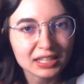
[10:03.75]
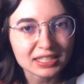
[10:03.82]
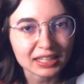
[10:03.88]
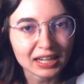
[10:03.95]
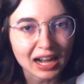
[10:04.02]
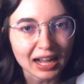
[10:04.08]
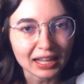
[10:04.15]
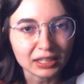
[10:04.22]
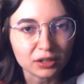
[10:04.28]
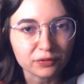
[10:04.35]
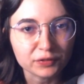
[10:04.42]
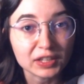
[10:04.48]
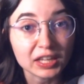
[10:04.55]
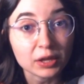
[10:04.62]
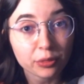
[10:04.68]
to kind
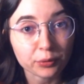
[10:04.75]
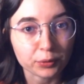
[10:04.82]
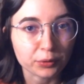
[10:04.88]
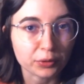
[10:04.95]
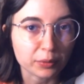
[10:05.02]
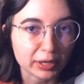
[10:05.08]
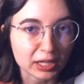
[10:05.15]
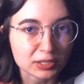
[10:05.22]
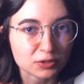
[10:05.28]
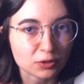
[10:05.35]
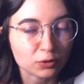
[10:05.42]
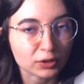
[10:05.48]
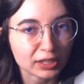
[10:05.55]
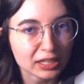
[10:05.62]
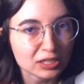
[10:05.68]
of get through the puzzle
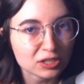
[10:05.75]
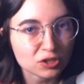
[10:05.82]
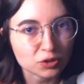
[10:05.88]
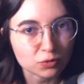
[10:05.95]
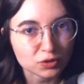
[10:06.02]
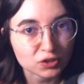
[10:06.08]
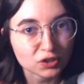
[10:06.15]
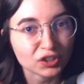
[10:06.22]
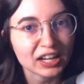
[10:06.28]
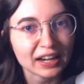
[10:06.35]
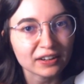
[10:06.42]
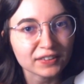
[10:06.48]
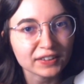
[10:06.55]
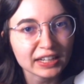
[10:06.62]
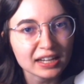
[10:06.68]
or get to certain
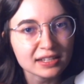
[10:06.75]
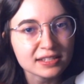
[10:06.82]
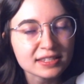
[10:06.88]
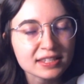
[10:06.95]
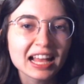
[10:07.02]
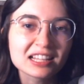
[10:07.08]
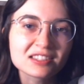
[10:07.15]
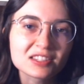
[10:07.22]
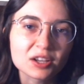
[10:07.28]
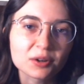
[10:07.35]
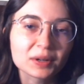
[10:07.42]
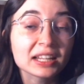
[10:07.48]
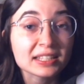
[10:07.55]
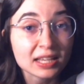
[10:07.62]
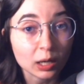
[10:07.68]
areas, and so
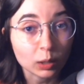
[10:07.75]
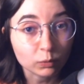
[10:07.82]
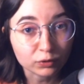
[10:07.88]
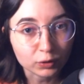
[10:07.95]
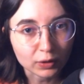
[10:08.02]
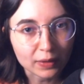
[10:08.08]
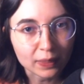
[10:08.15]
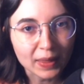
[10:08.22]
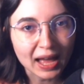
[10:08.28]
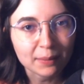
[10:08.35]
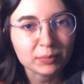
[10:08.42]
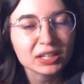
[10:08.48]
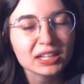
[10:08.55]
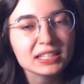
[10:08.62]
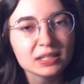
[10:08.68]
it is helpful in that,
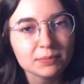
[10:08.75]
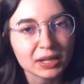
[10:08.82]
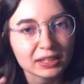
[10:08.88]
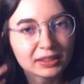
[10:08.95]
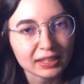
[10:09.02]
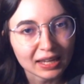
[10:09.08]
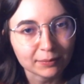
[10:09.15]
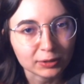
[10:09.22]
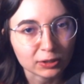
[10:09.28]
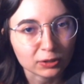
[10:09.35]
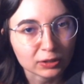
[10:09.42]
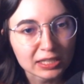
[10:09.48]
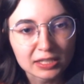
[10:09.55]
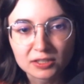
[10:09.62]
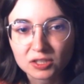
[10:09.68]
but it did make the game a little
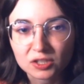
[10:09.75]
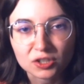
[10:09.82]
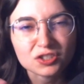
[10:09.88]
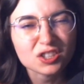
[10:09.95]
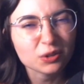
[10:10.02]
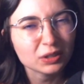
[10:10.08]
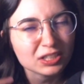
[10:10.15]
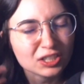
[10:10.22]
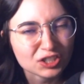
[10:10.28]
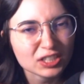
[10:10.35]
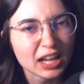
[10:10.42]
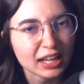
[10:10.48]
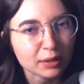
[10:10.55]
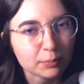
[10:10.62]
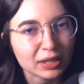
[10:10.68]
easier, so it just
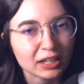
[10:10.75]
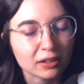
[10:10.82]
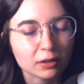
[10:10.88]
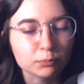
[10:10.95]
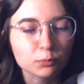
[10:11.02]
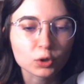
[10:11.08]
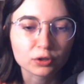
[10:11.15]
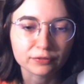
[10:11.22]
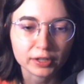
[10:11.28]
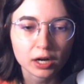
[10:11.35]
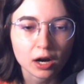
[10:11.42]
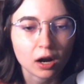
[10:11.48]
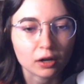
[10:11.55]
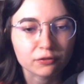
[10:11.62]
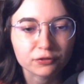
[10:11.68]
kind of made it more of a
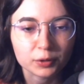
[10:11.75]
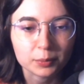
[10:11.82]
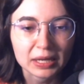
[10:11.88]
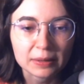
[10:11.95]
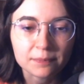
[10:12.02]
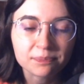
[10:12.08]
con for me.